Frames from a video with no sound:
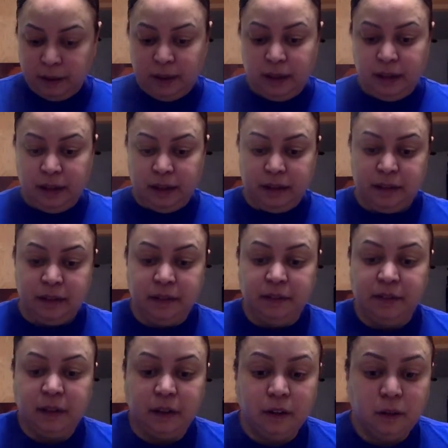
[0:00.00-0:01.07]
And
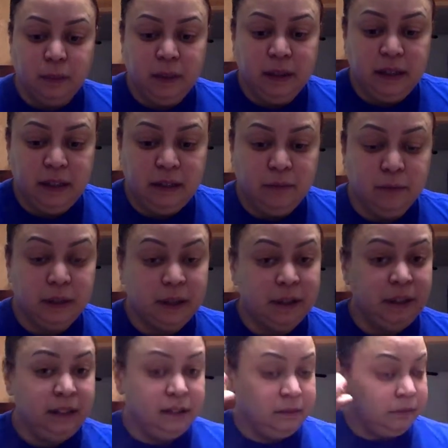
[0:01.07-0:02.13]
if I go to bed without
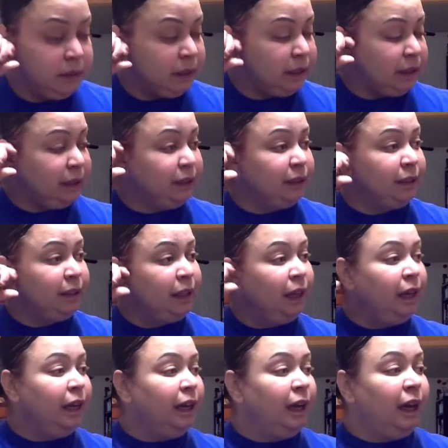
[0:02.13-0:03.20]
eating anything,
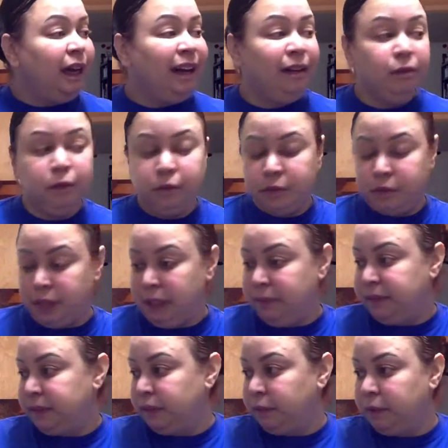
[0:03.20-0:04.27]
I won't sleep
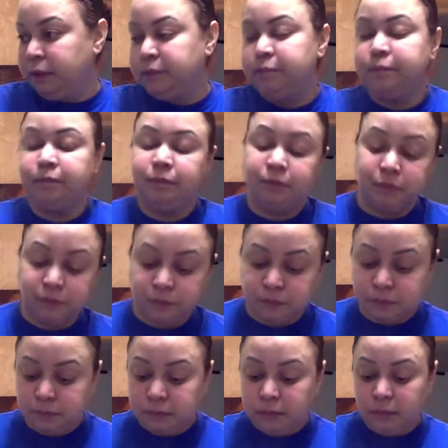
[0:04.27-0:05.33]
very well.
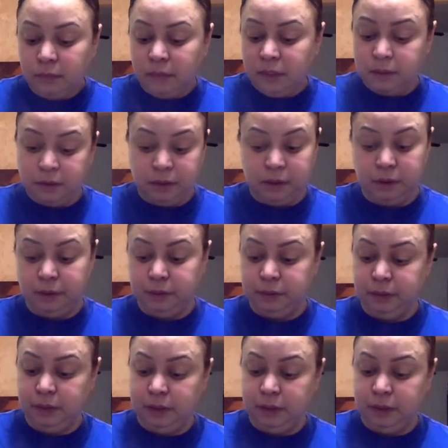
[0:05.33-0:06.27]
So,